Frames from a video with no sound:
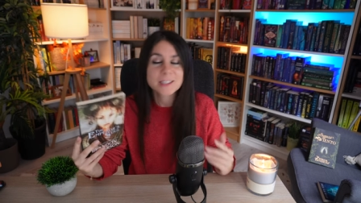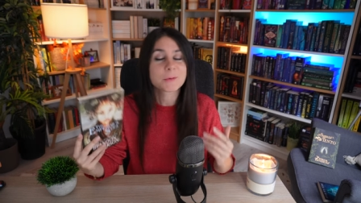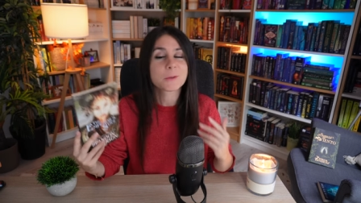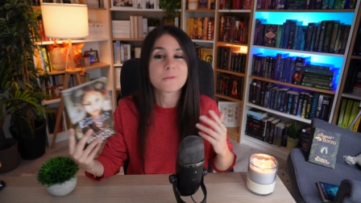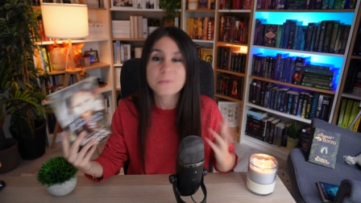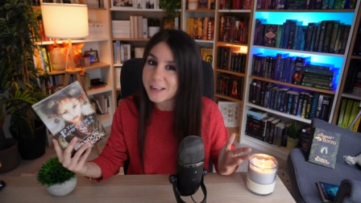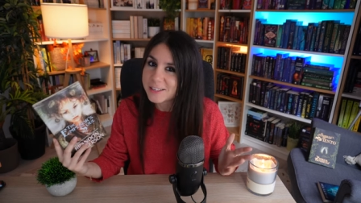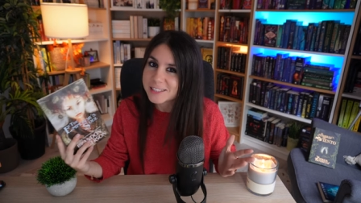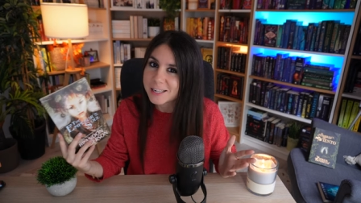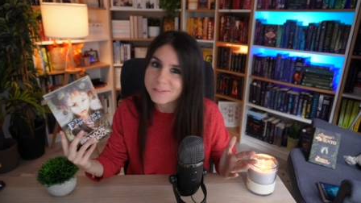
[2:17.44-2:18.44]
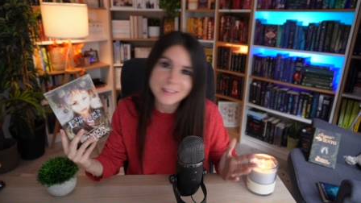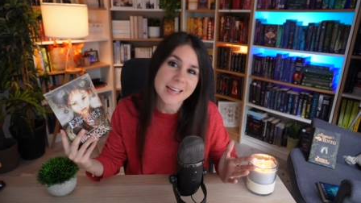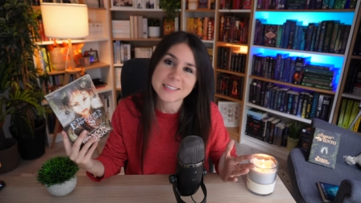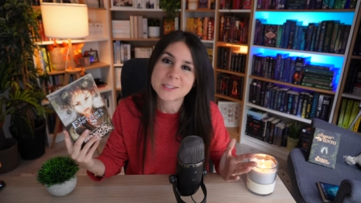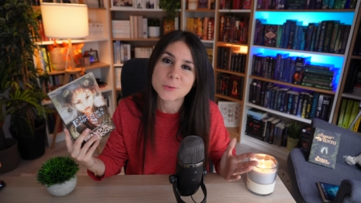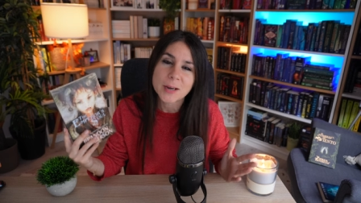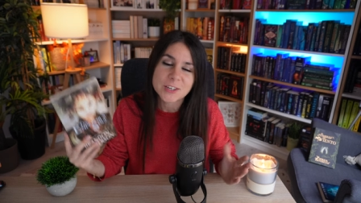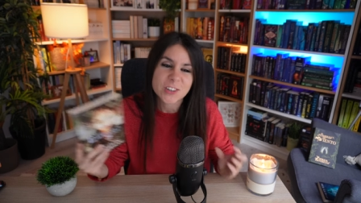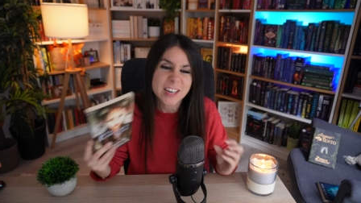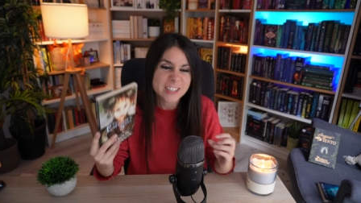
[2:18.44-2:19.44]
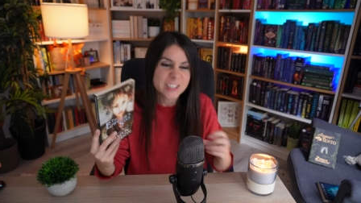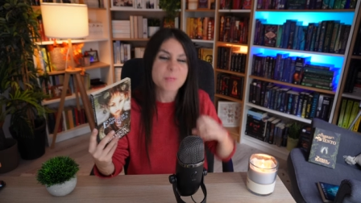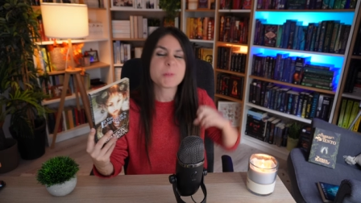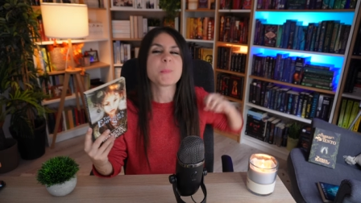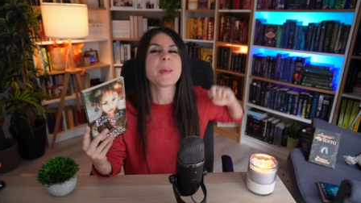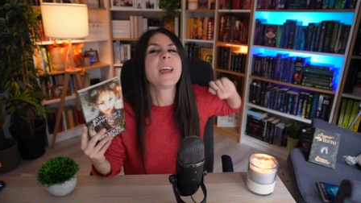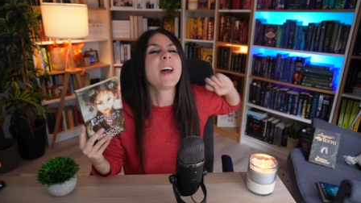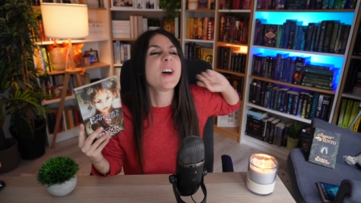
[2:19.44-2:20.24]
she will find herself in that situation, and she will be